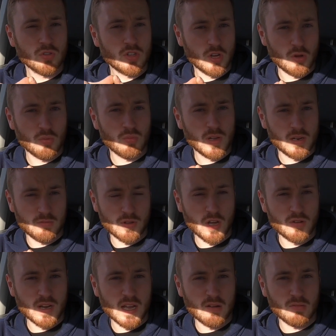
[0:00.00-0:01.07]
so it'd
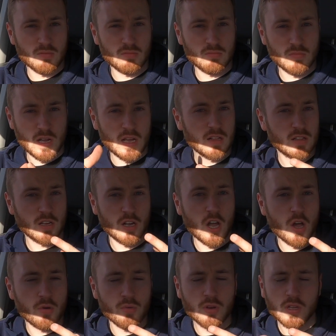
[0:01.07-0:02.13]
go down as a
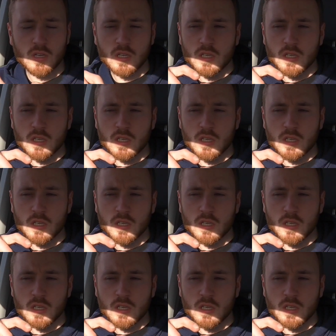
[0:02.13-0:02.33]
code.